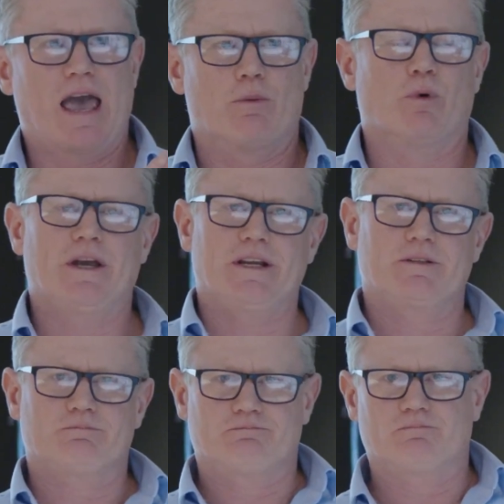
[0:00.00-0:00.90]
had a
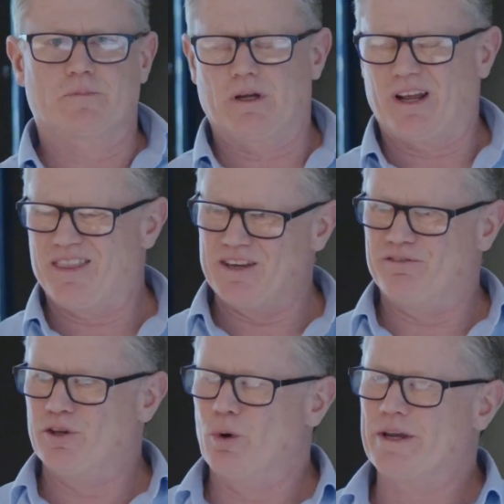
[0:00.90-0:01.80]
meeting, I think a
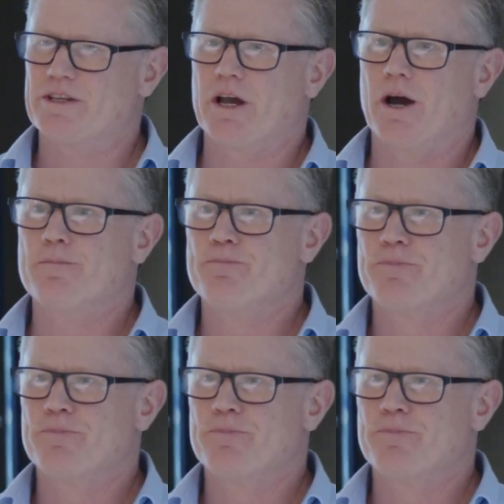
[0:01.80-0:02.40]
few weeks ago,